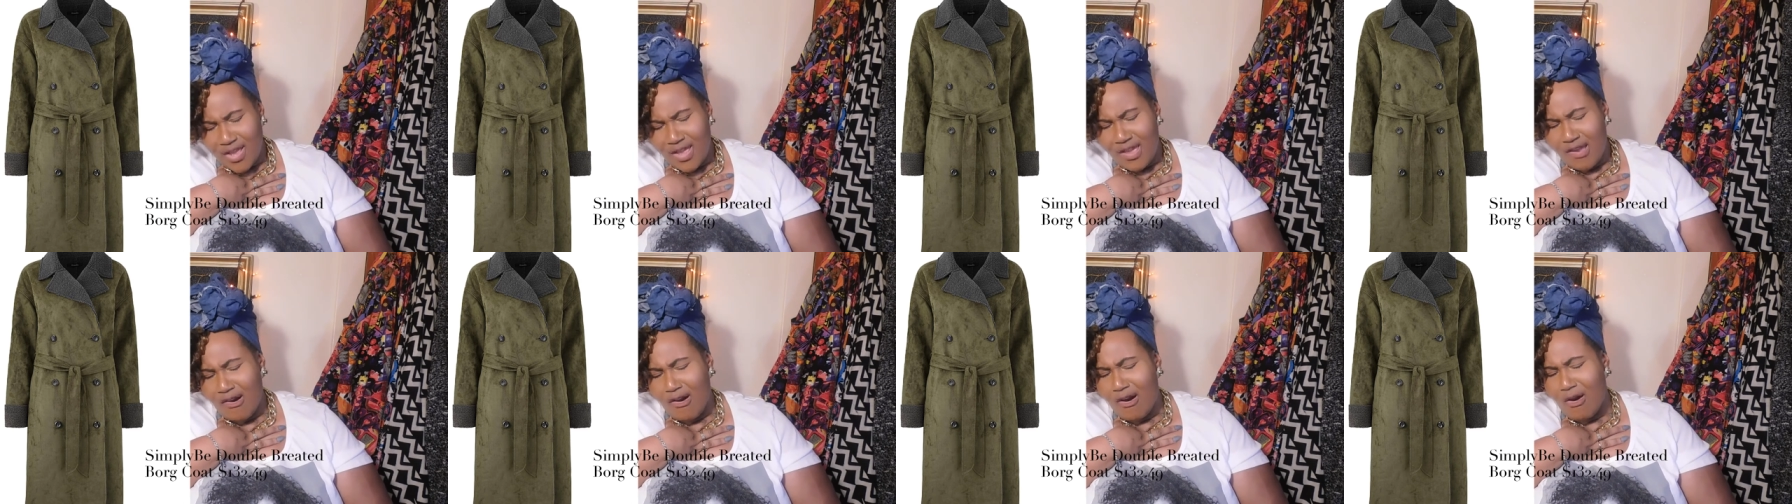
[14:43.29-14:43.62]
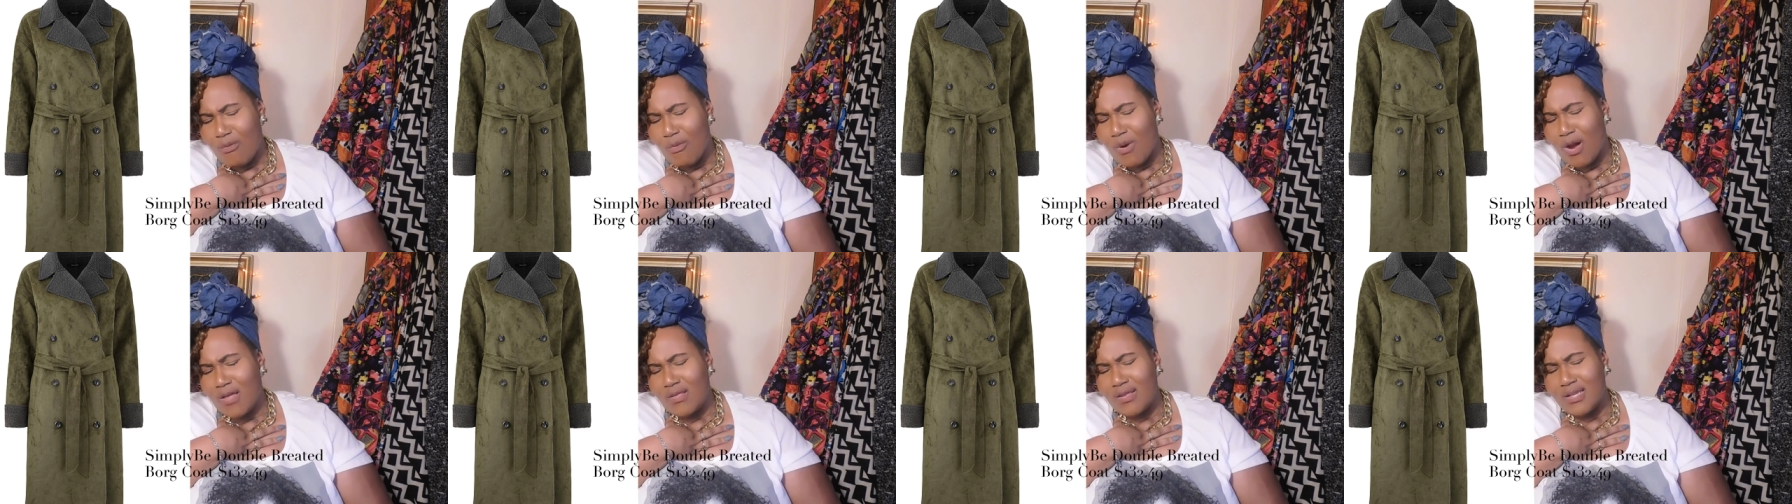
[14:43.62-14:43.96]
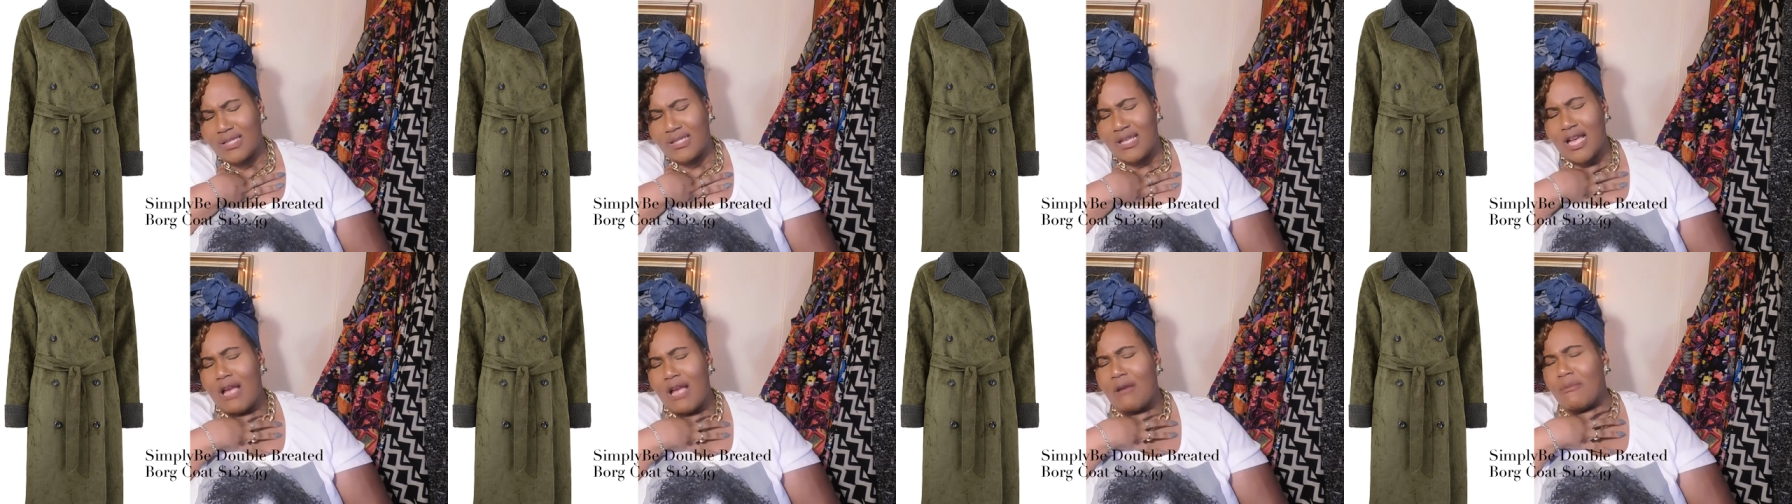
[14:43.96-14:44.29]
year around this
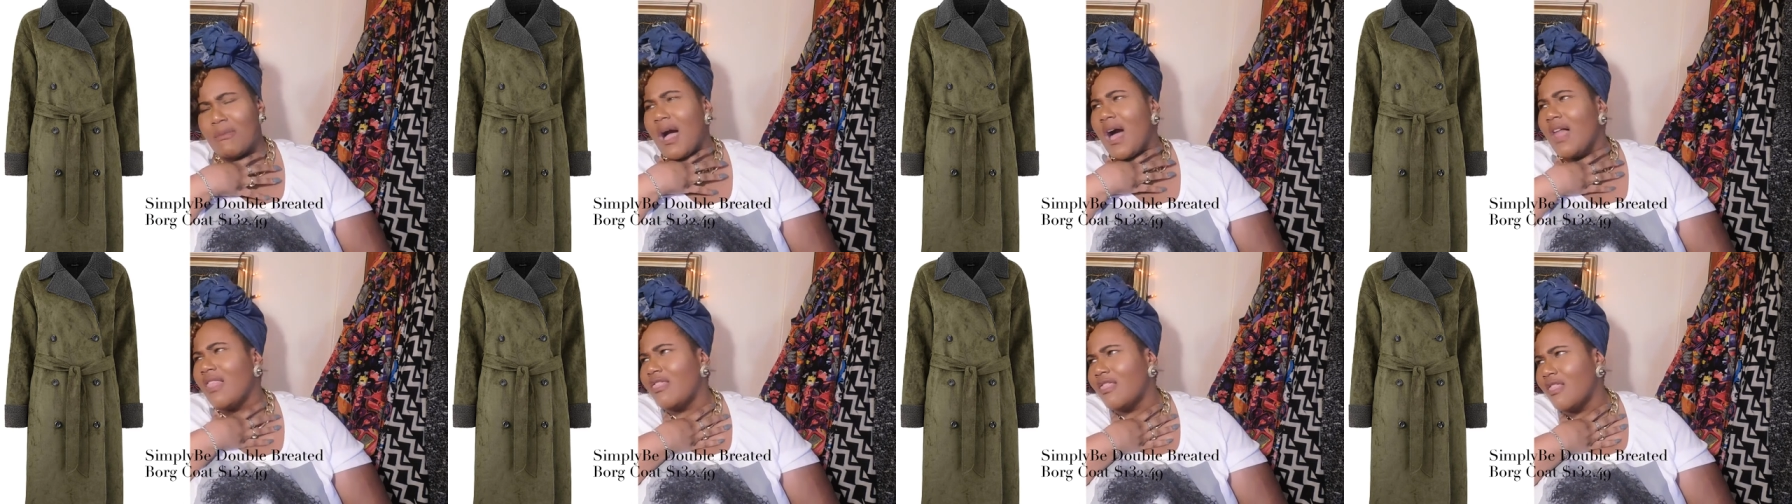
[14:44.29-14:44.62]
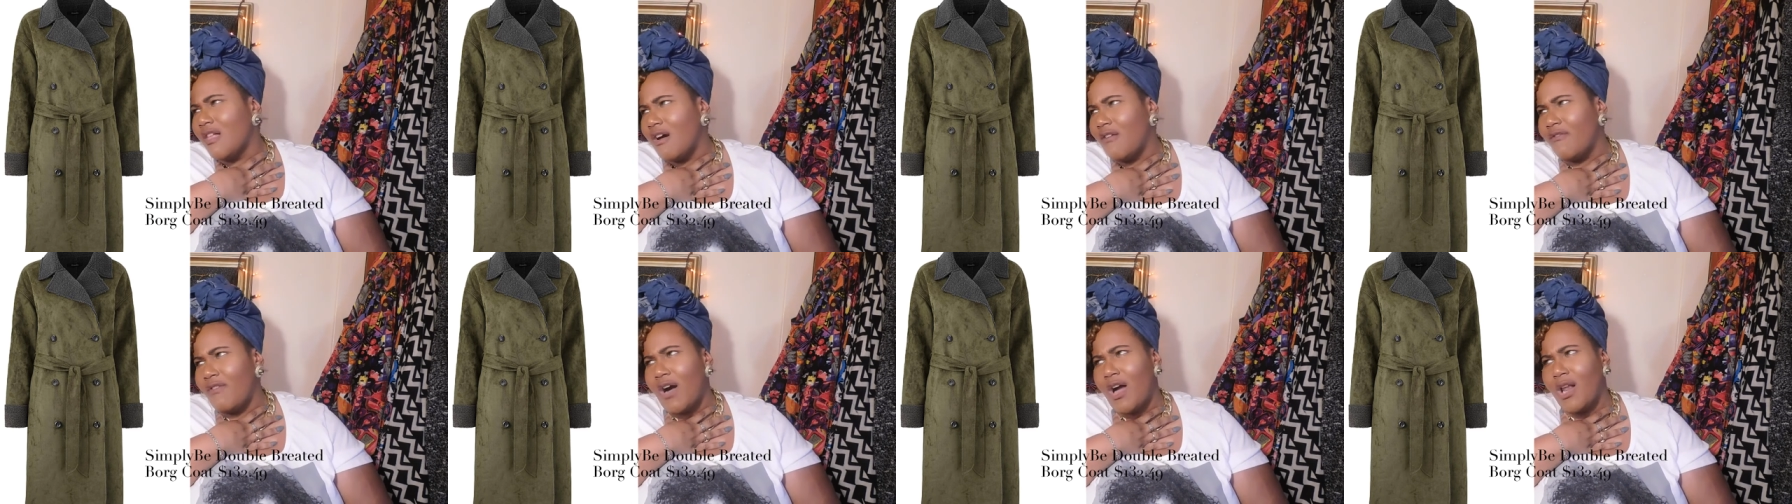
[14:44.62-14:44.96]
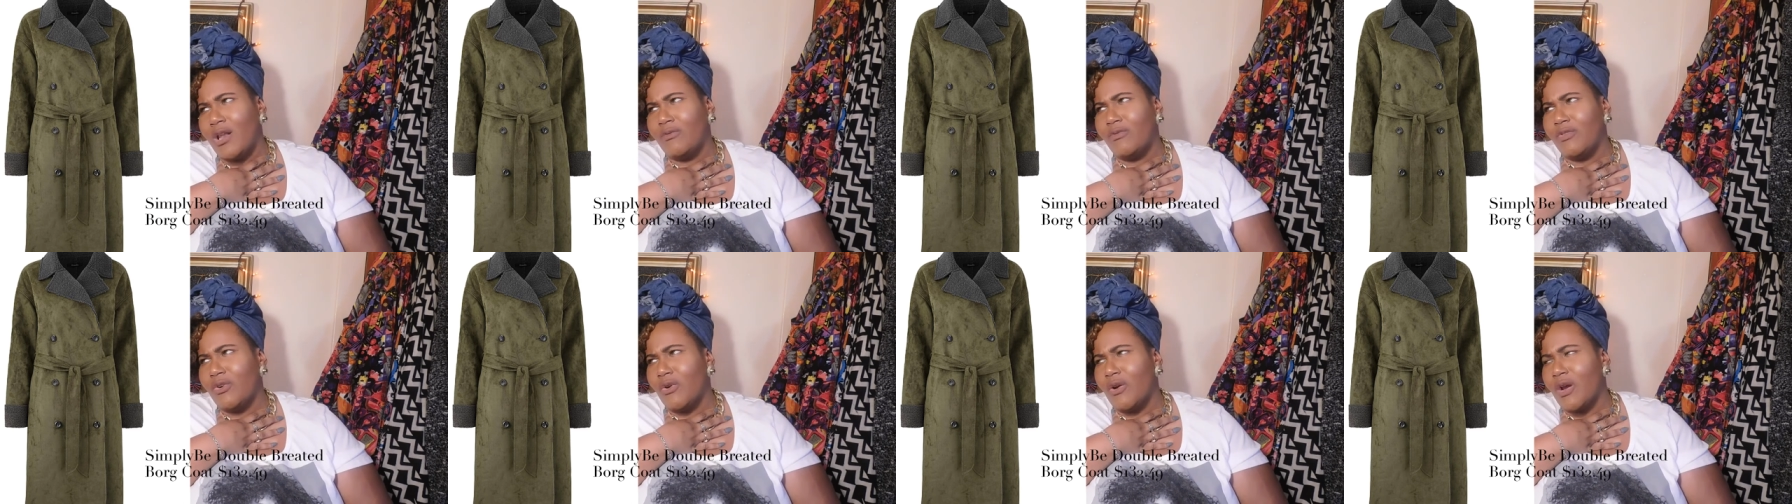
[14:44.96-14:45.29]
time. I love
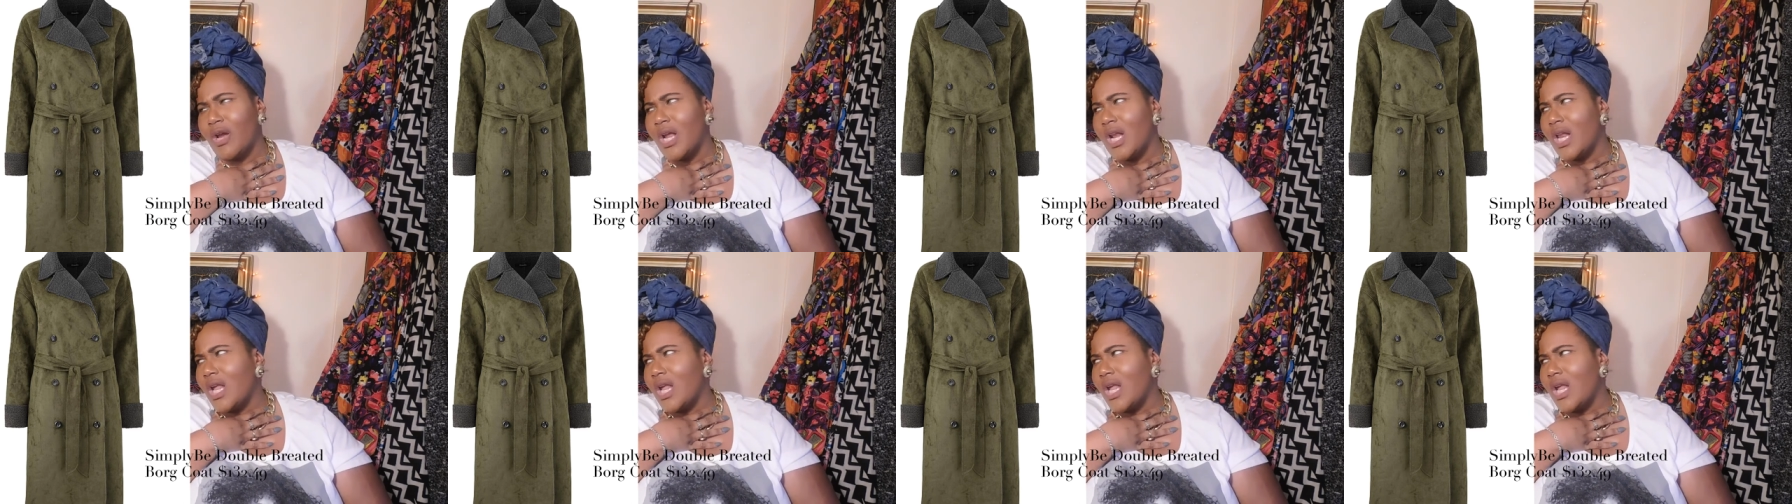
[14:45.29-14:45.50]
olive green.